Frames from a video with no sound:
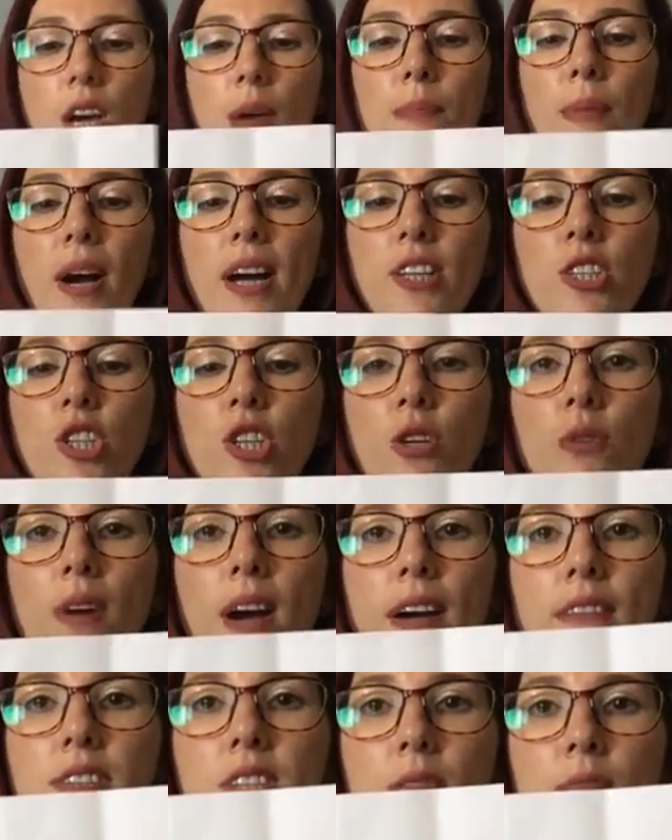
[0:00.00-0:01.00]
But I do
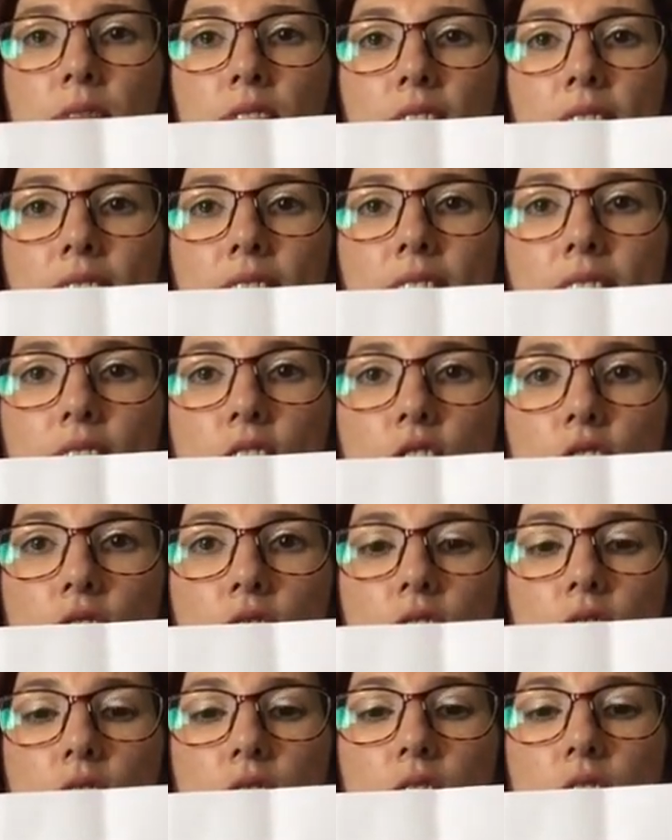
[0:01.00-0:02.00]
have some
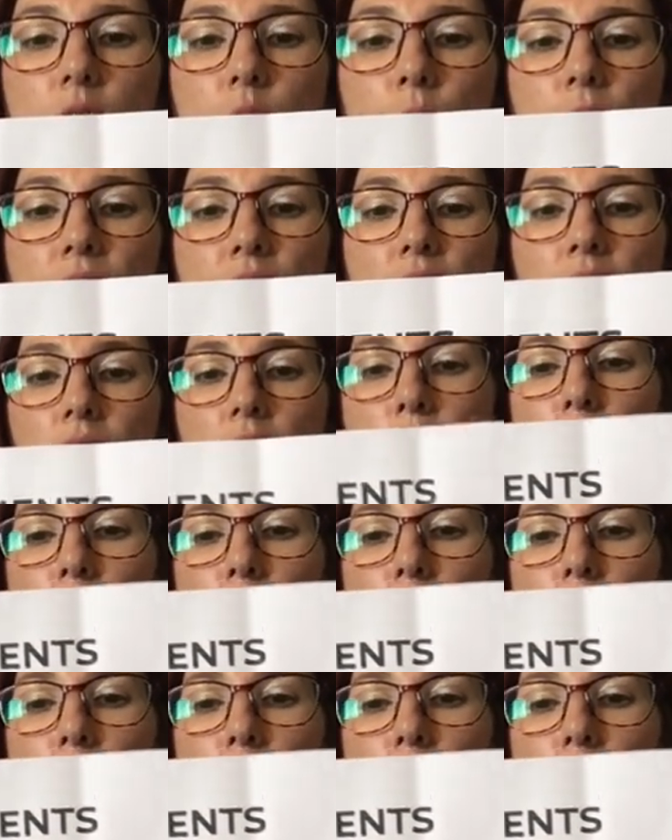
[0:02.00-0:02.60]
variations with the